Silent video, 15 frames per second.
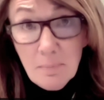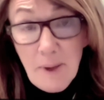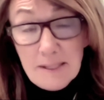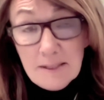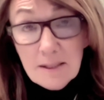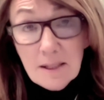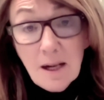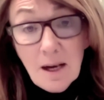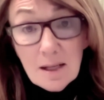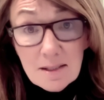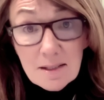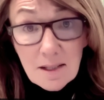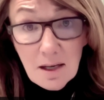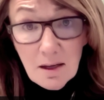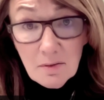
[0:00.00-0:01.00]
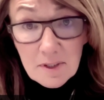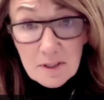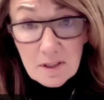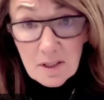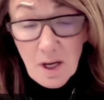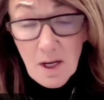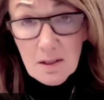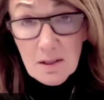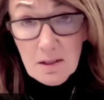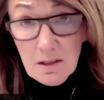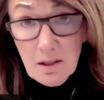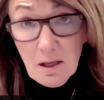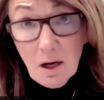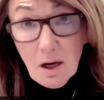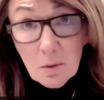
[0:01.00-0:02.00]
and best-in-class service
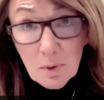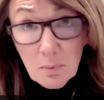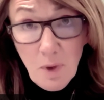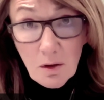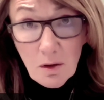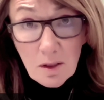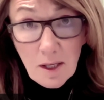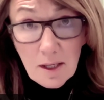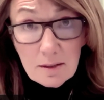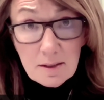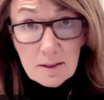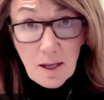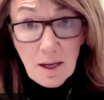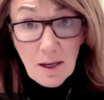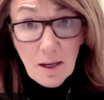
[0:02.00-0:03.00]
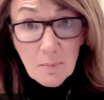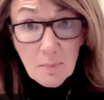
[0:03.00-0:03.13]
to the global markets.